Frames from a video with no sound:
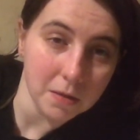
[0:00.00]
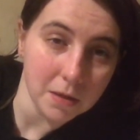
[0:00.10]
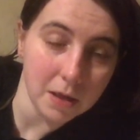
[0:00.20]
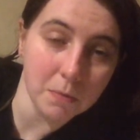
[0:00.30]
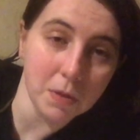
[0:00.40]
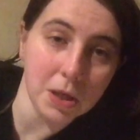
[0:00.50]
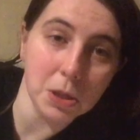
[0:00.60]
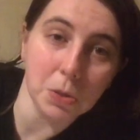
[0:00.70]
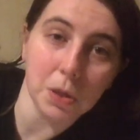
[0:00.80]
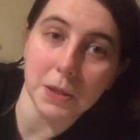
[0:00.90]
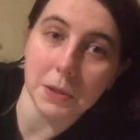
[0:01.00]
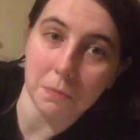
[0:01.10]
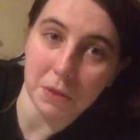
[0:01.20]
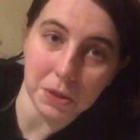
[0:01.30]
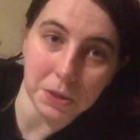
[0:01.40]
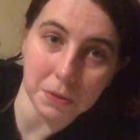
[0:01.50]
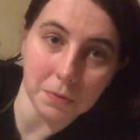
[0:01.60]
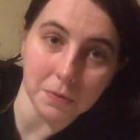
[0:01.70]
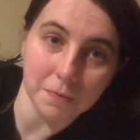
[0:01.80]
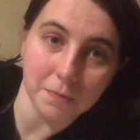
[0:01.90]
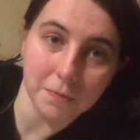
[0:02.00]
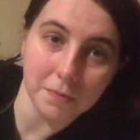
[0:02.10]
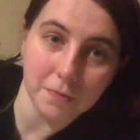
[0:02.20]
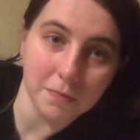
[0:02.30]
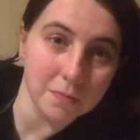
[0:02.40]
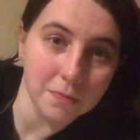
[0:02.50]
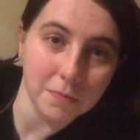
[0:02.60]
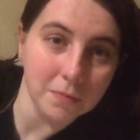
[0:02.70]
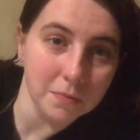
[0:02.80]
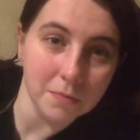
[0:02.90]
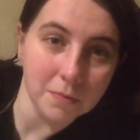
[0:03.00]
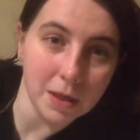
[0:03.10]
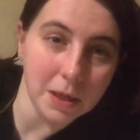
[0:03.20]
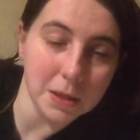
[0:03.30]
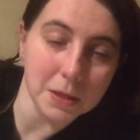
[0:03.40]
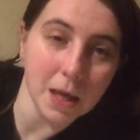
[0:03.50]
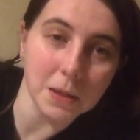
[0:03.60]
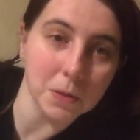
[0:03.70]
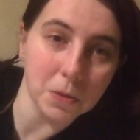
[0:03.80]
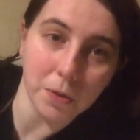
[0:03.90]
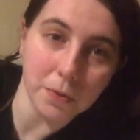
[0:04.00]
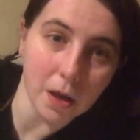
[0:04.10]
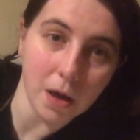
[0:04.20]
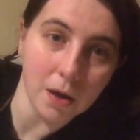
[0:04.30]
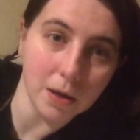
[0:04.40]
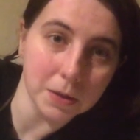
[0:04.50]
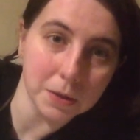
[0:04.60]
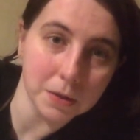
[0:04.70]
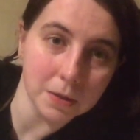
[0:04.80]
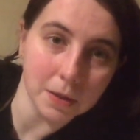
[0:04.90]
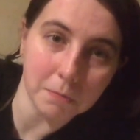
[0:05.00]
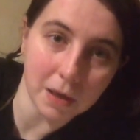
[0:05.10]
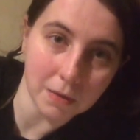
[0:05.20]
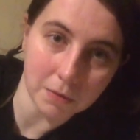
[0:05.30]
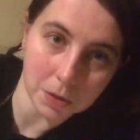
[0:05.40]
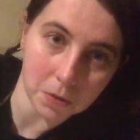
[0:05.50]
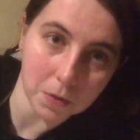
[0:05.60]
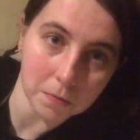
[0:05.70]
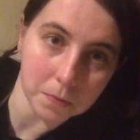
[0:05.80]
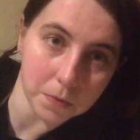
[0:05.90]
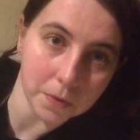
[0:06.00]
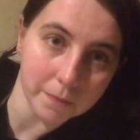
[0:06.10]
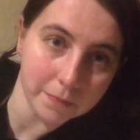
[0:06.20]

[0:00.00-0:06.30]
Even when he tries to be civil, he just hasn't got the heart that Belle is looking for.